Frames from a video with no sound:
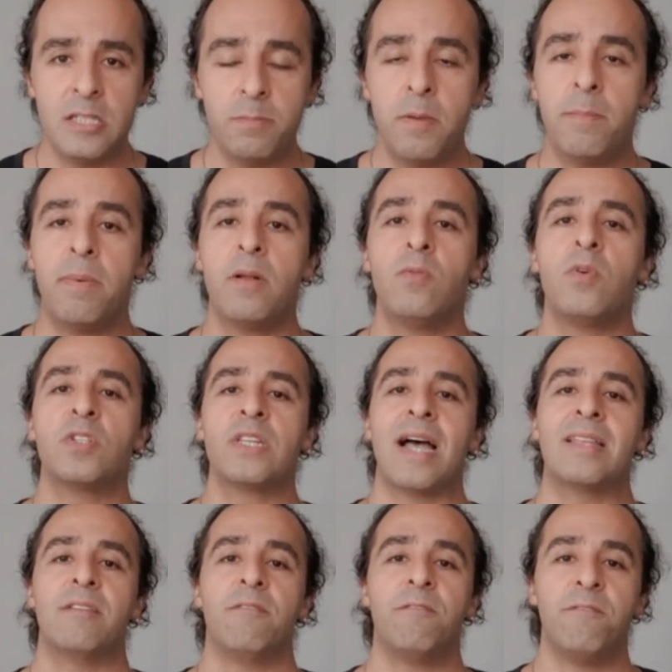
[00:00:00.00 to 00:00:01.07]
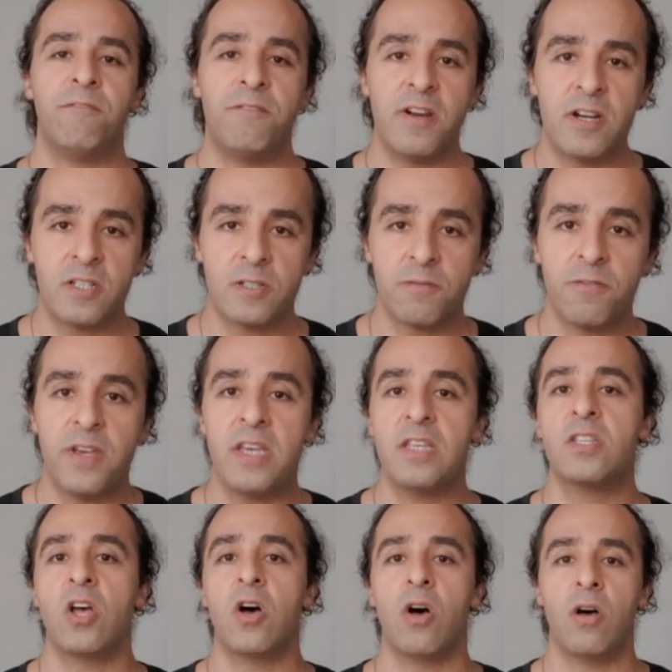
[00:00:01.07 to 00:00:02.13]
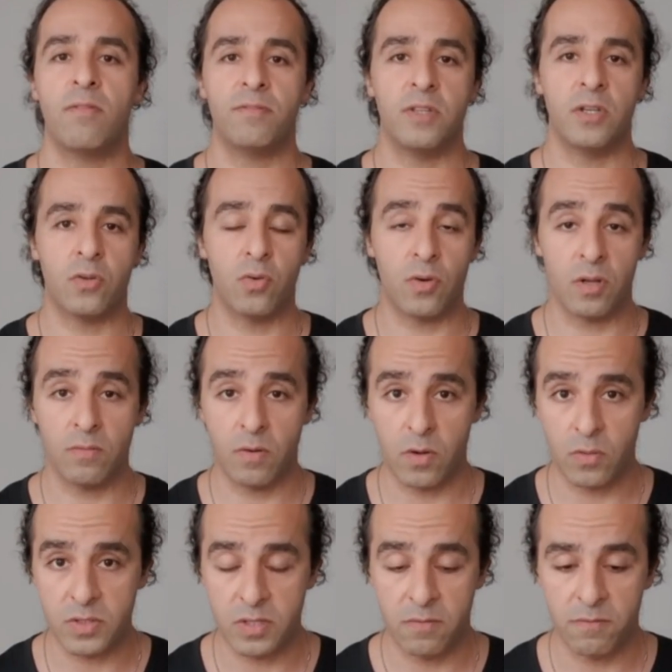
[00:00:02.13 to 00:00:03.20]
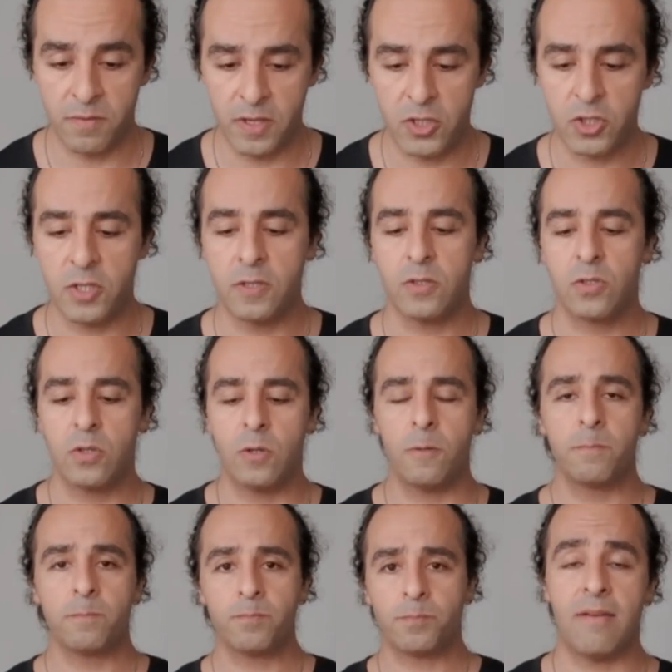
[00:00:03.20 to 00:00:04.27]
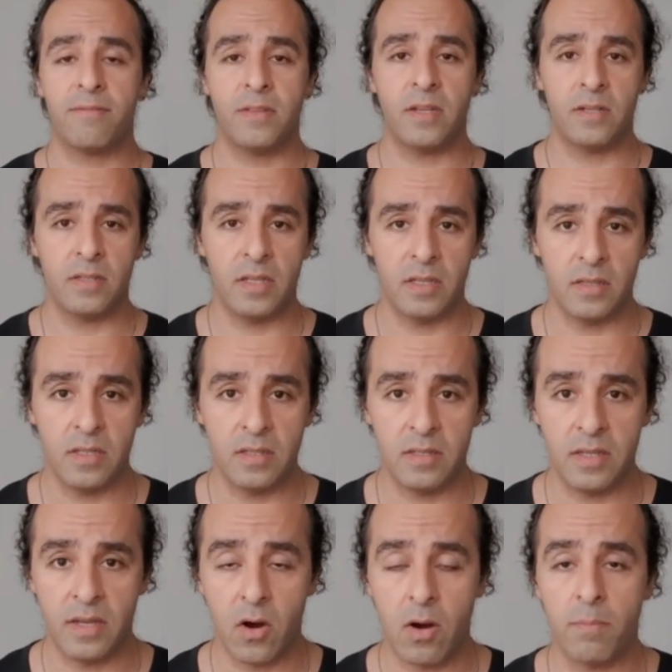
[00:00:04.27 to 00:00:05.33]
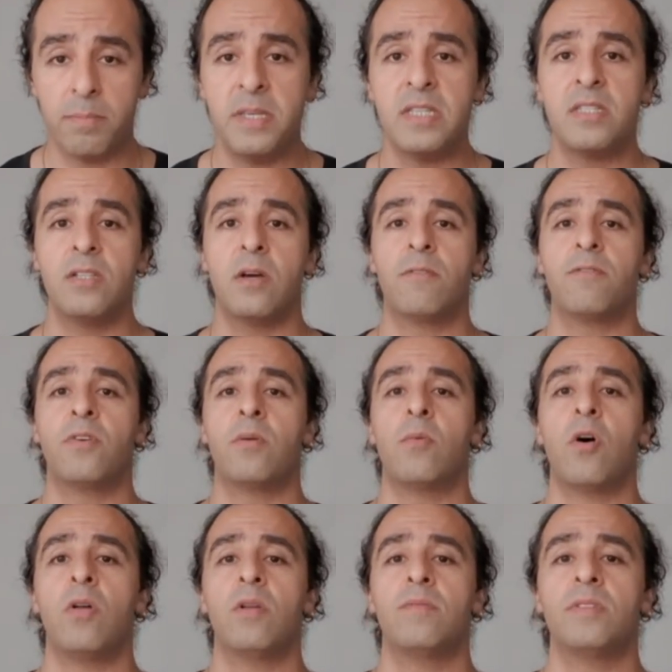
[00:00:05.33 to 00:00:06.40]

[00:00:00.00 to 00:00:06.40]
people was at the first phase of the coronavirus infection. So after they did the PCR from all of